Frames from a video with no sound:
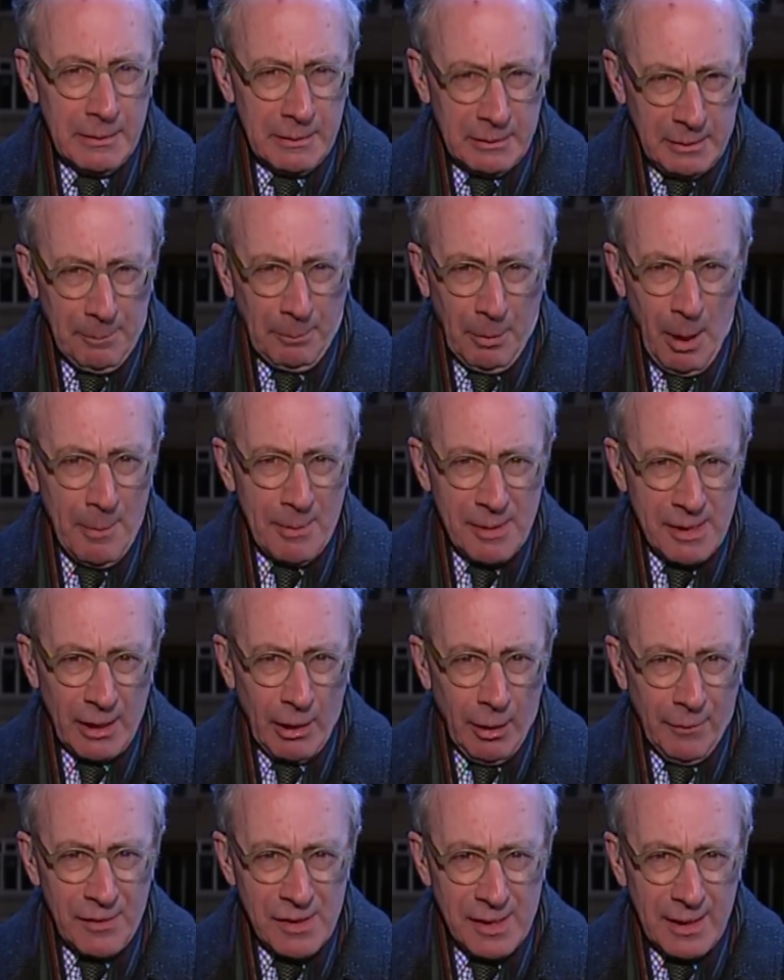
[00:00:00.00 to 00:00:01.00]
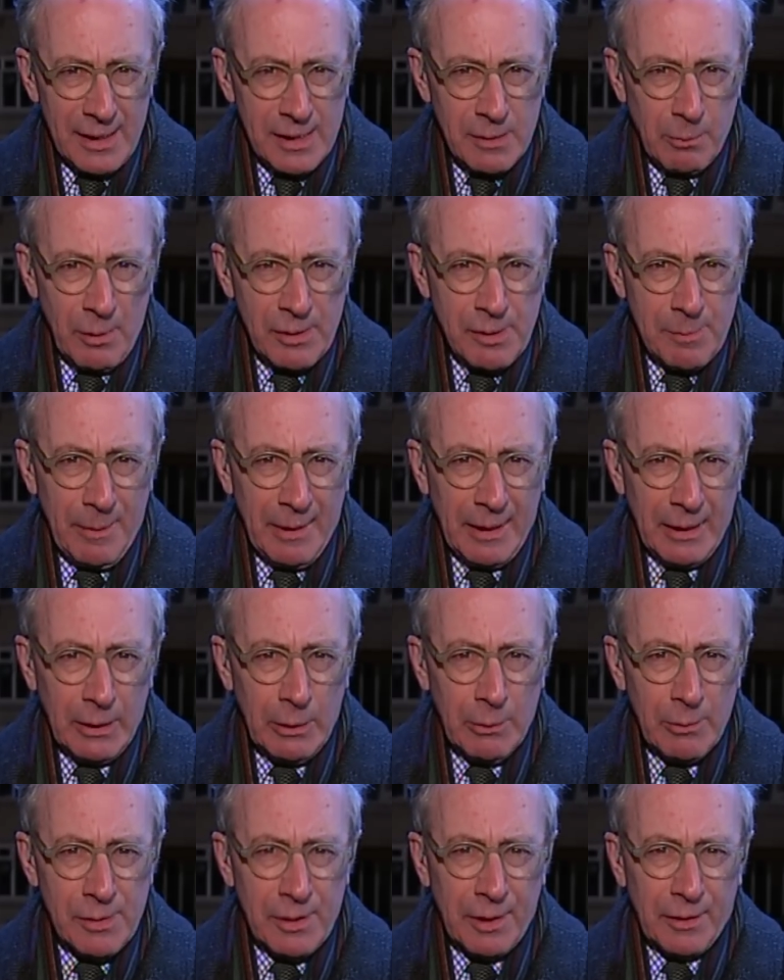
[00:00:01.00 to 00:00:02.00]
Diplomacy, obviously, is what's being
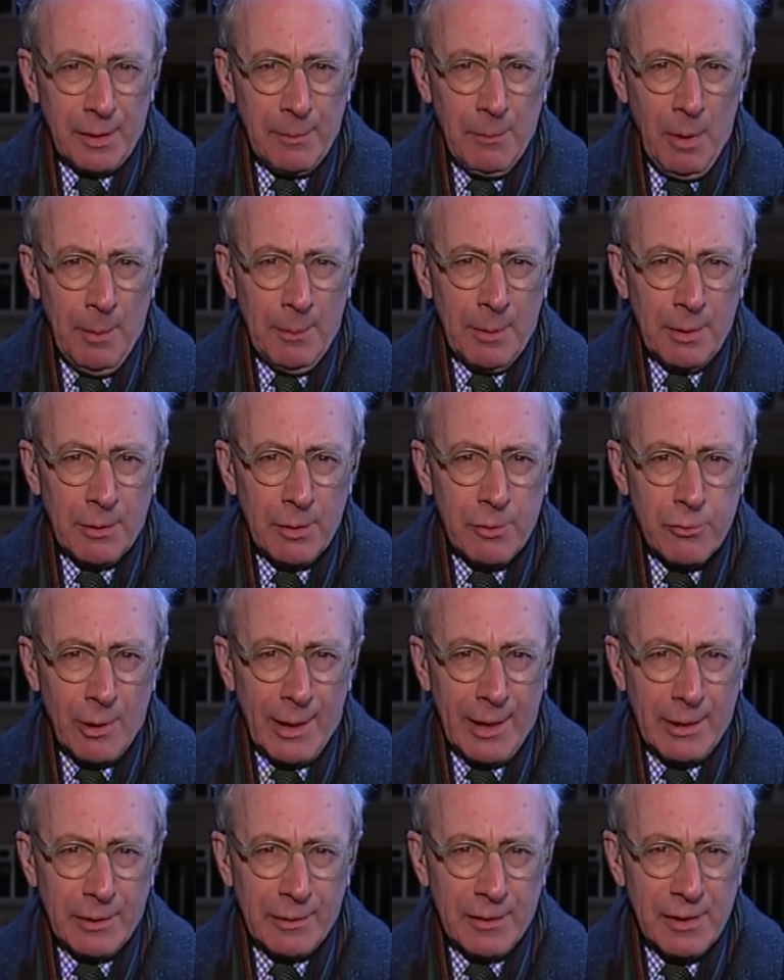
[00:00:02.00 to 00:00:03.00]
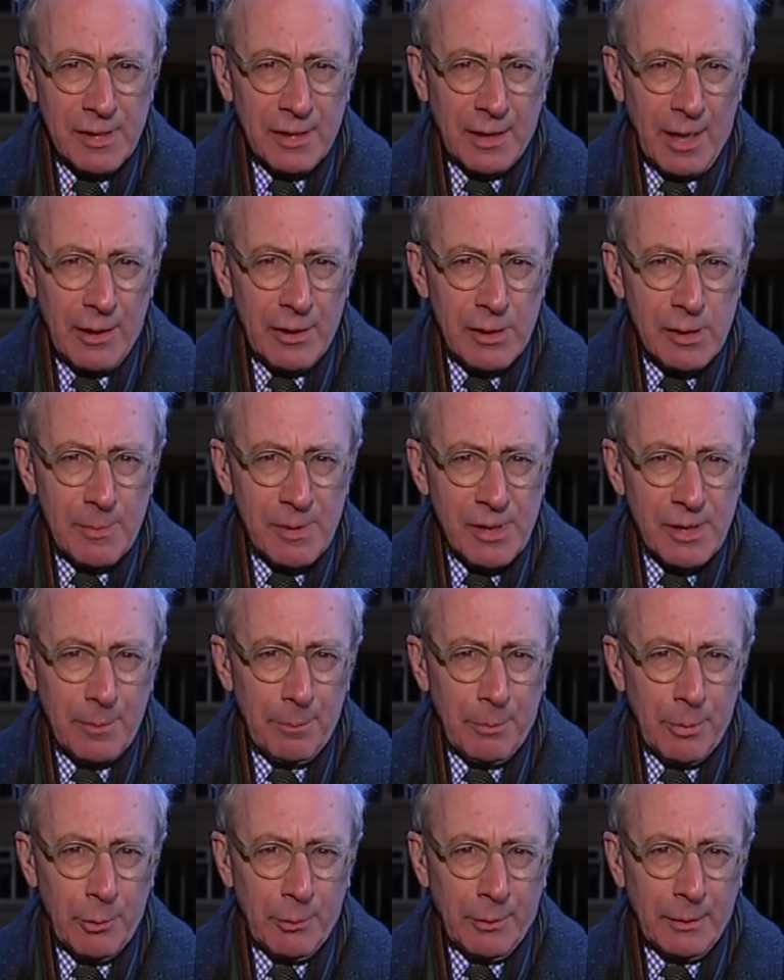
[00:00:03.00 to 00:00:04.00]
used at the moment to try to discourage Mr.
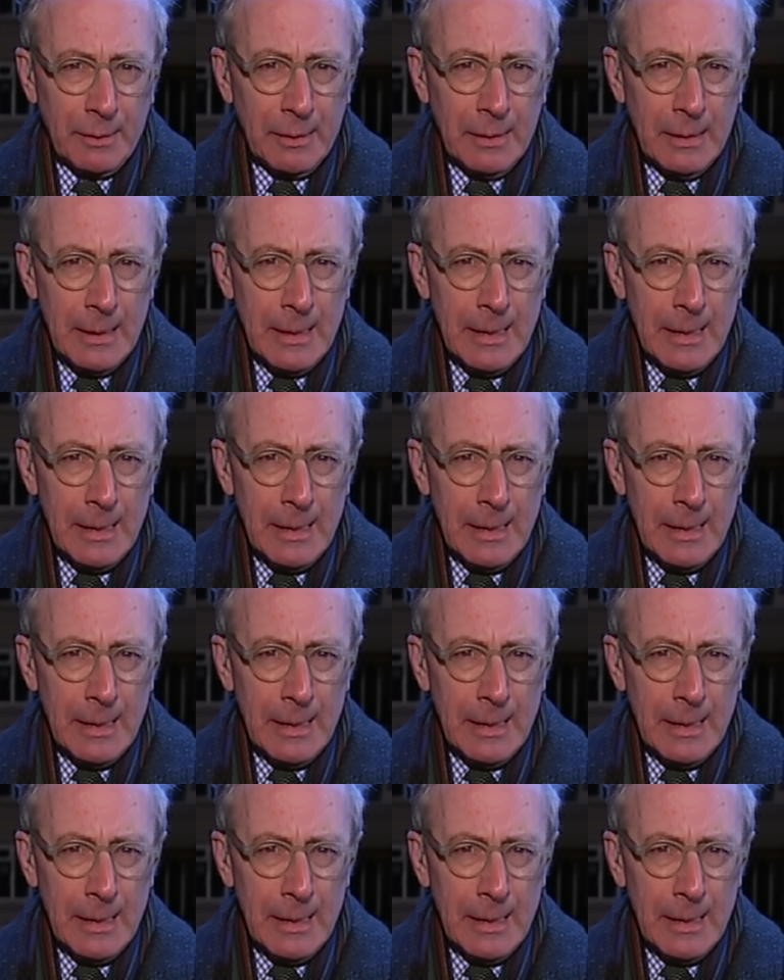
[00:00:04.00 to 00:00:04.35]
Putin.